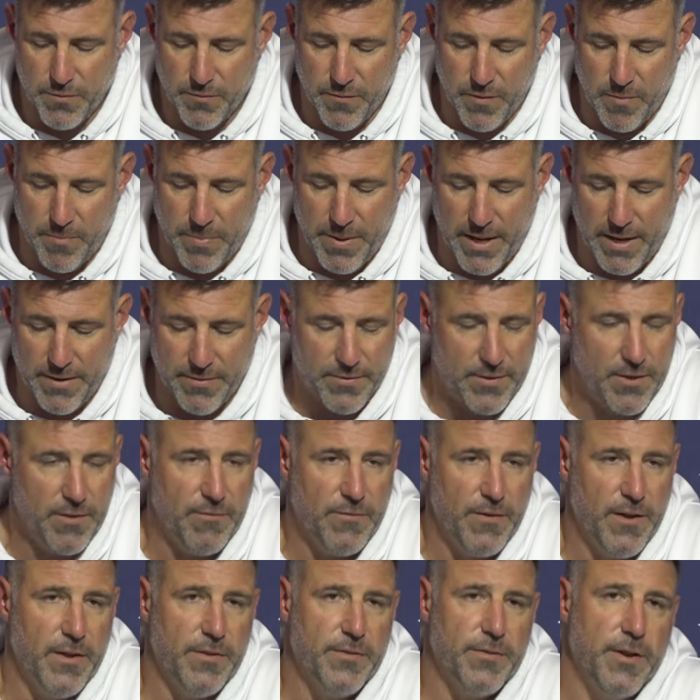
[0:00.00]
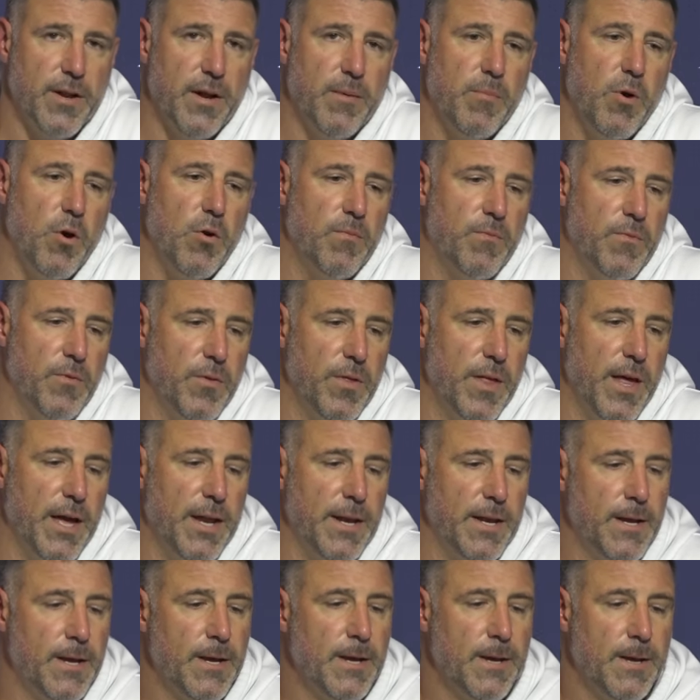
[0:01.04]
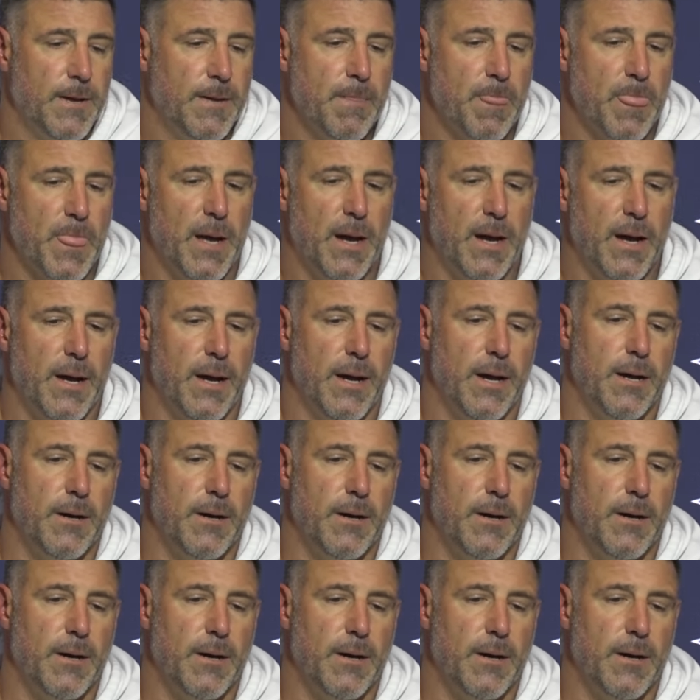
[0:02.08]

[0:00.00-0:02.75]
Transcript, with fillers: of our pass defense, and I'm hopeful that um,